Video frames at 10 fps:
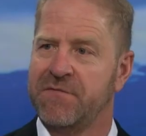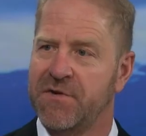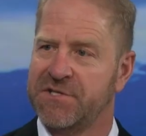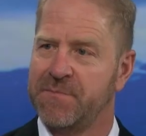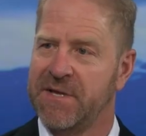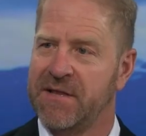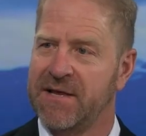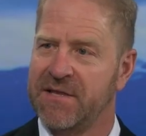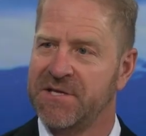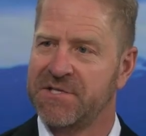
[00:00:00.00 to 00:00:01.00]
for something, something
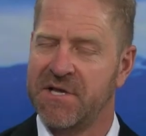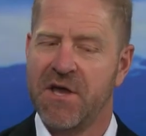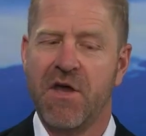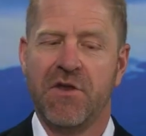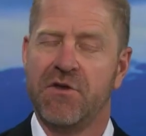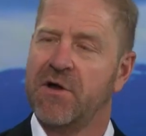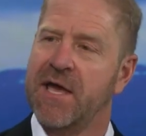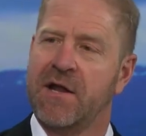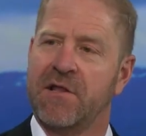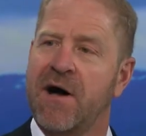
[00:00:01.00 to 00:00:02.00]
like this, you'll
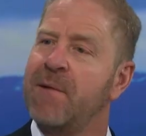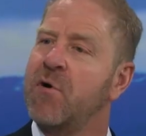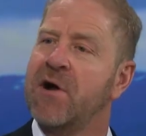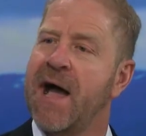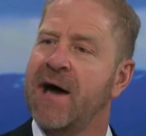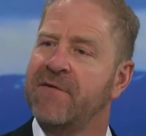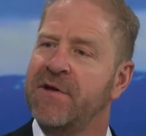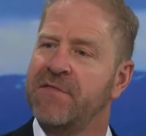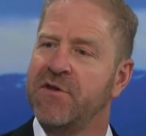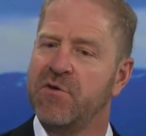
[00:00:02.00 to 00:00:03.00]
get a lot more out of
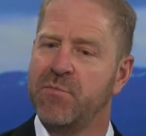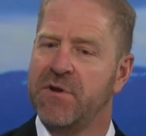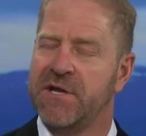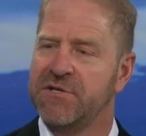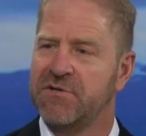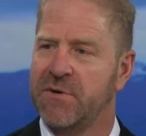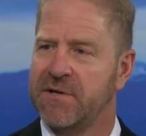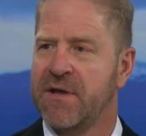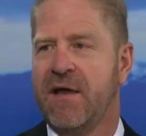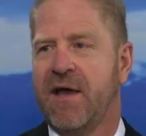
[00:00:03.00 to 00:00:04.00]
it than you put into it.